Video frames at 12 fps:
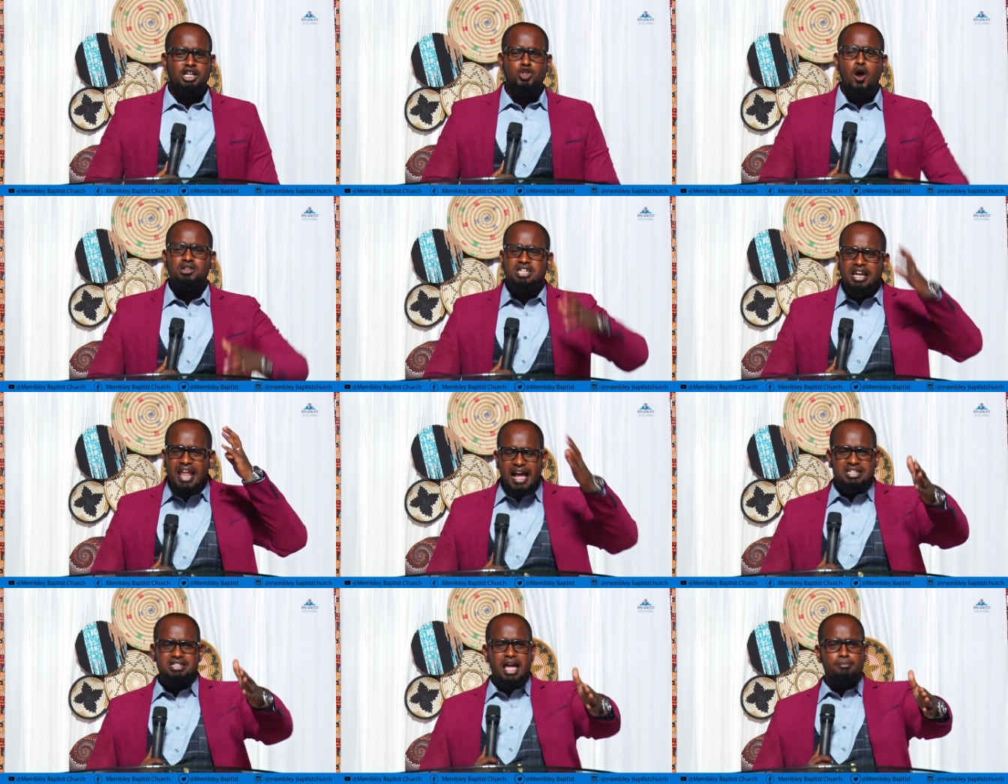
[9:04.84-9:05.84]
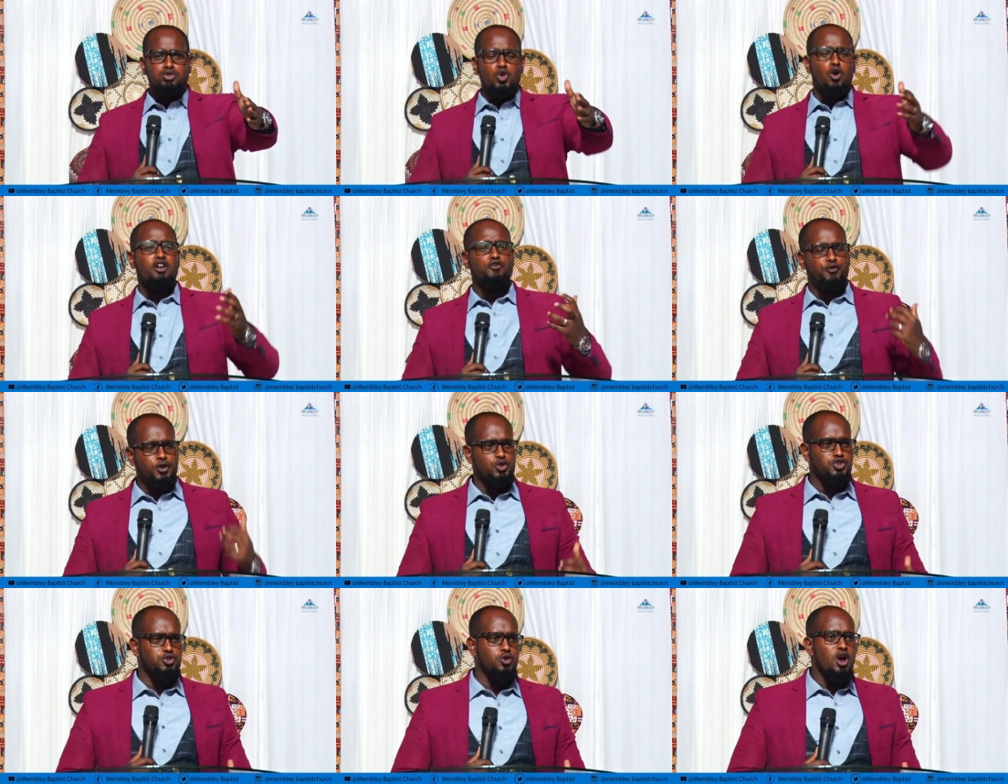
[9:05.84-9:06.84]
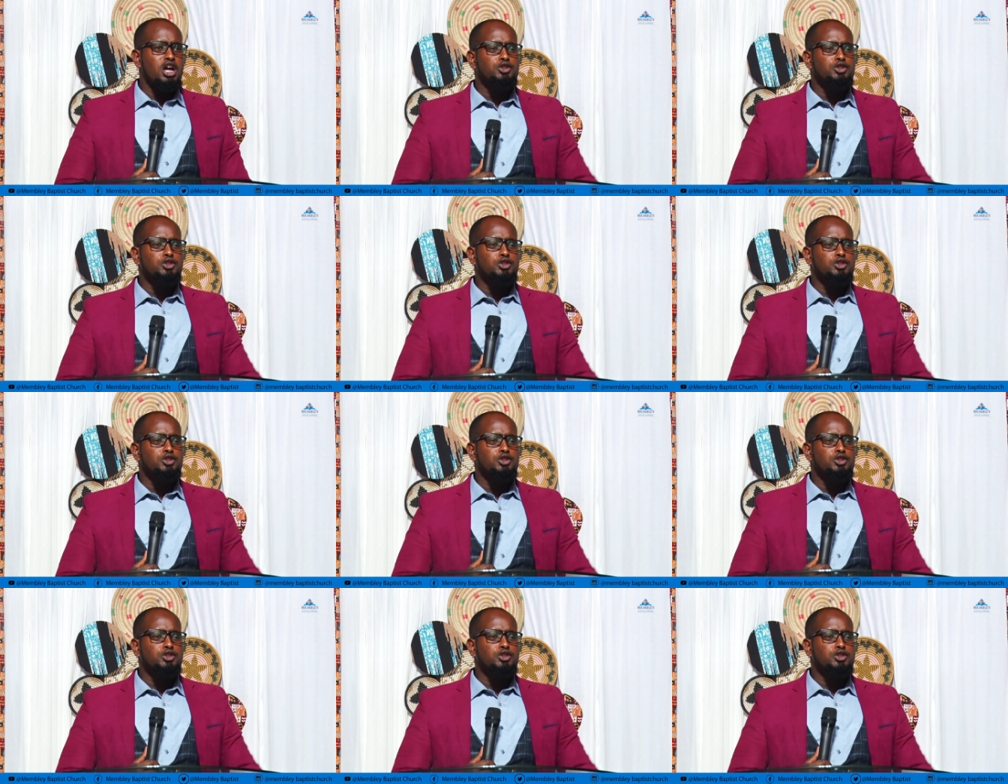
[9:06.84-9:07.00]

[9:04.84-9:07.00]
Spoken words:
Don't let them to confuse you.